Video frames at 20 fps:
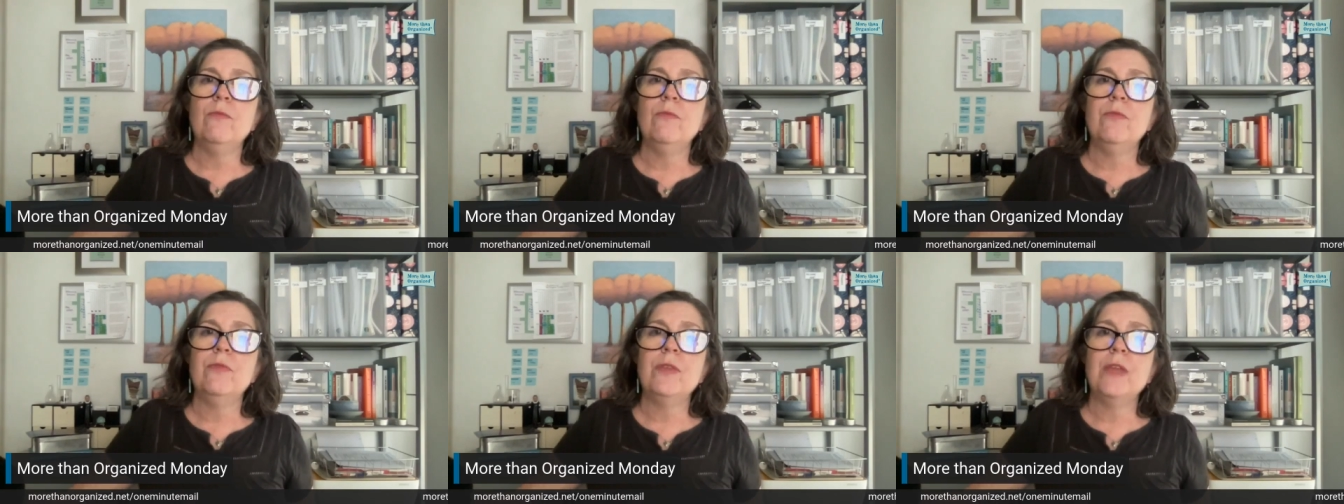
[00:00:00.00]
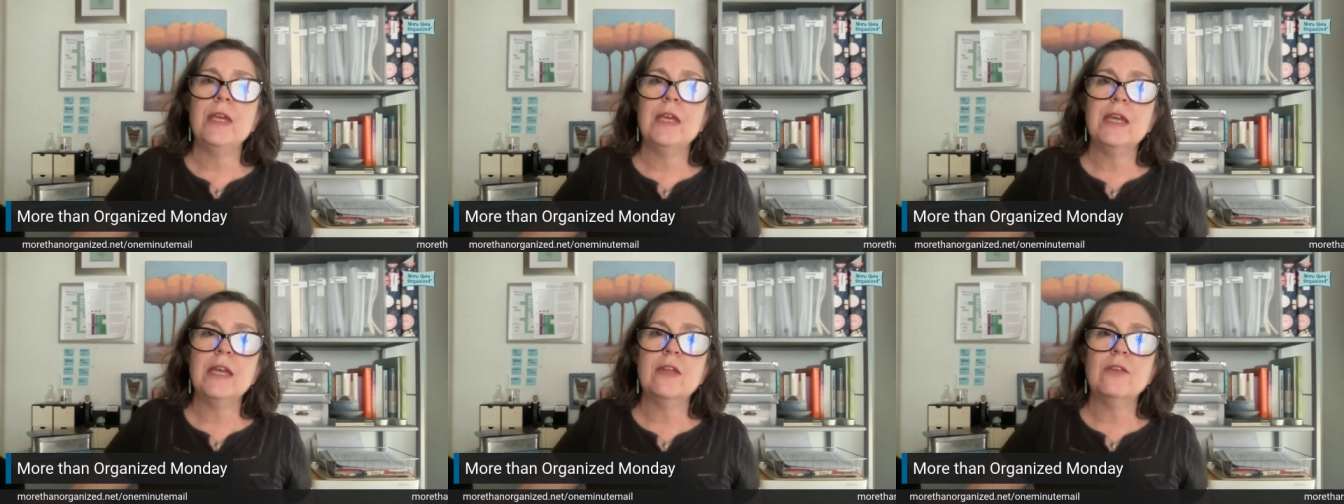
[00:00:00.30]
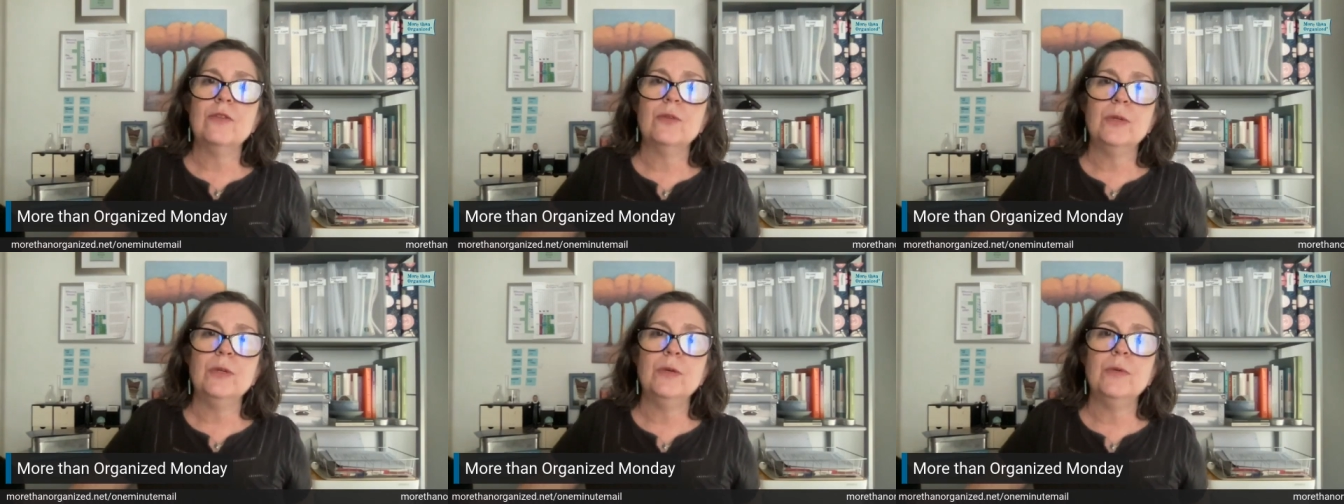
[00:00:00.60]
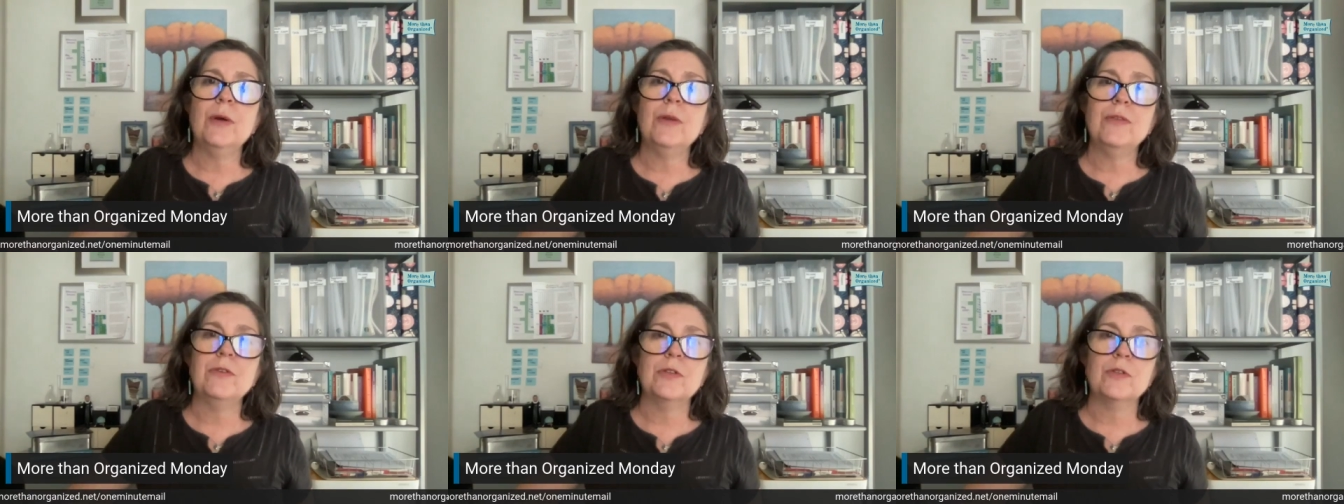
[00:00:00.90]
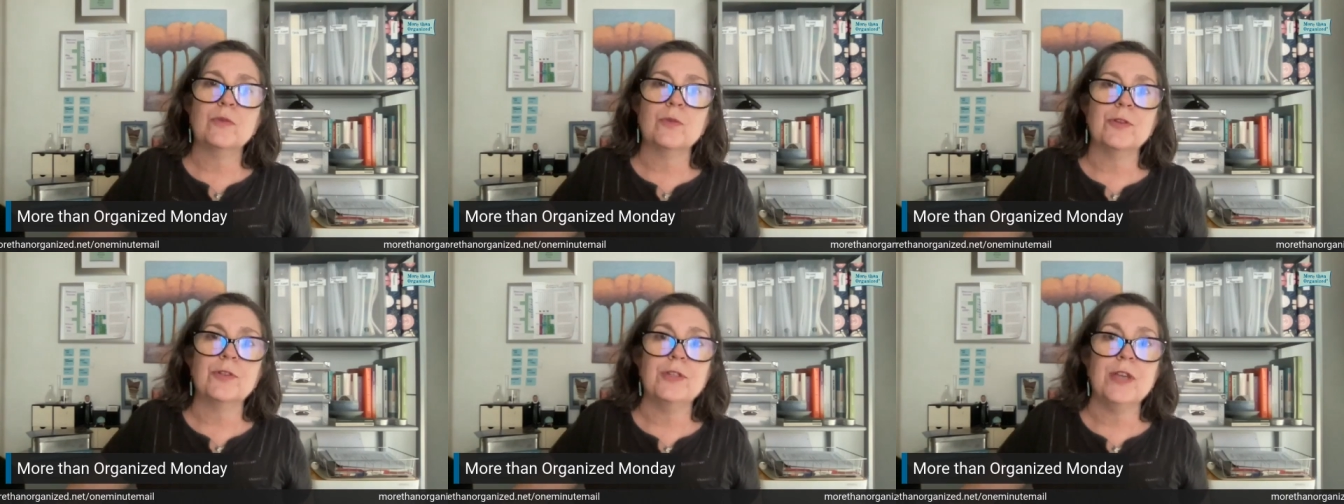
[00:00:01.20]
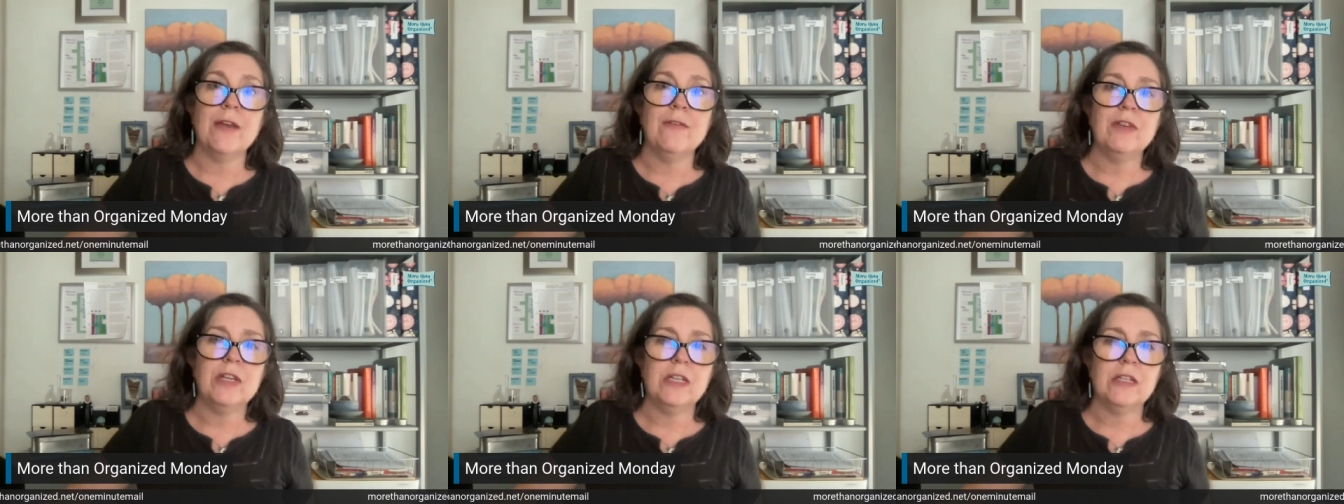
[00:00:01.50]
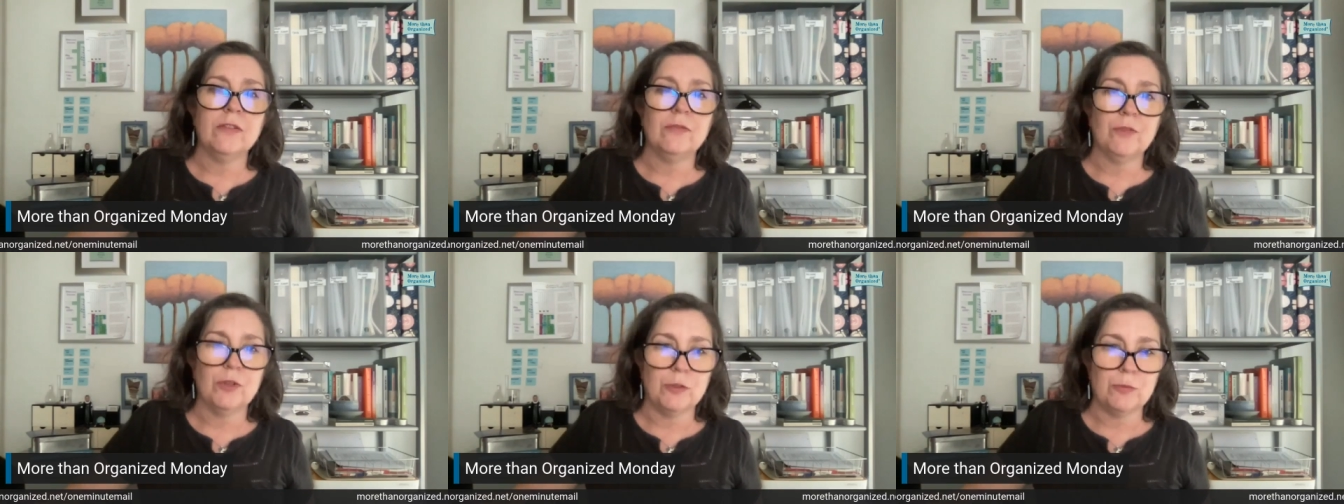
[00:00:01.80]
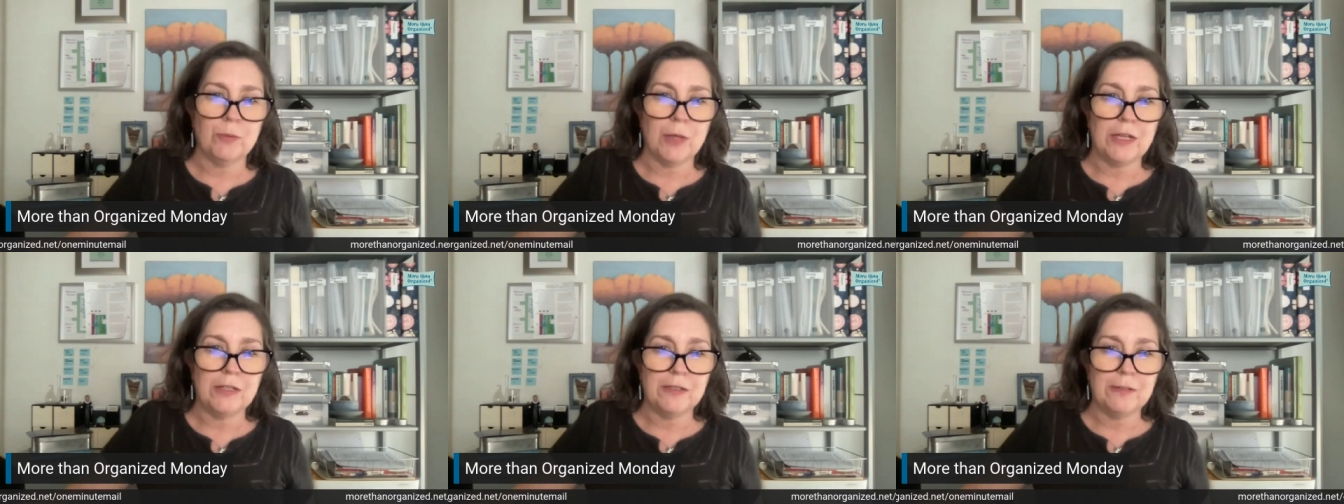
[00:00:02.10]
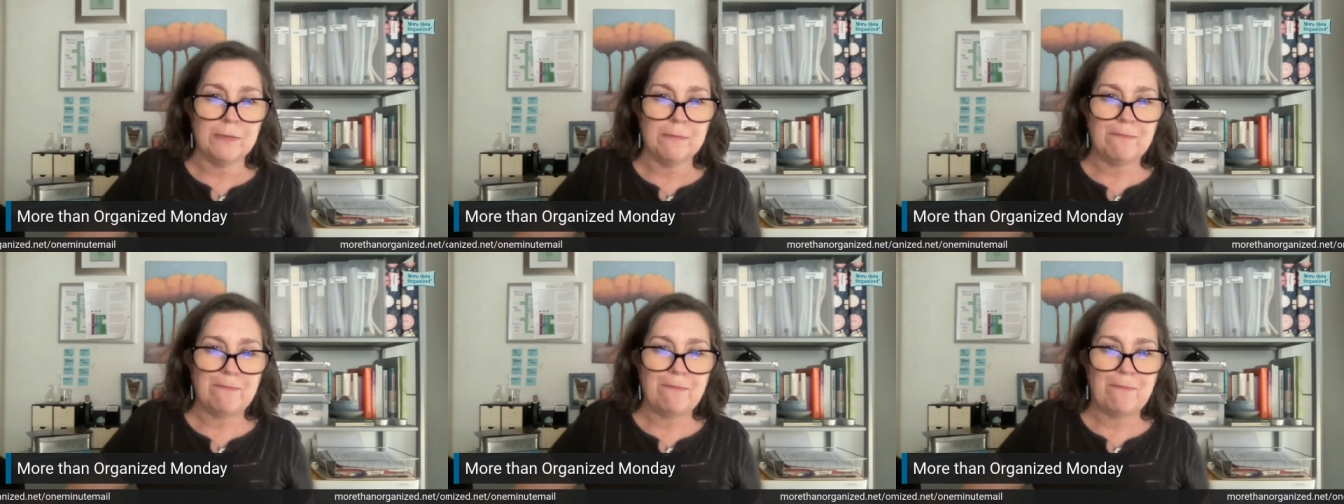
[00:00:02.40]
thinking through whether it's worth saving in the first place.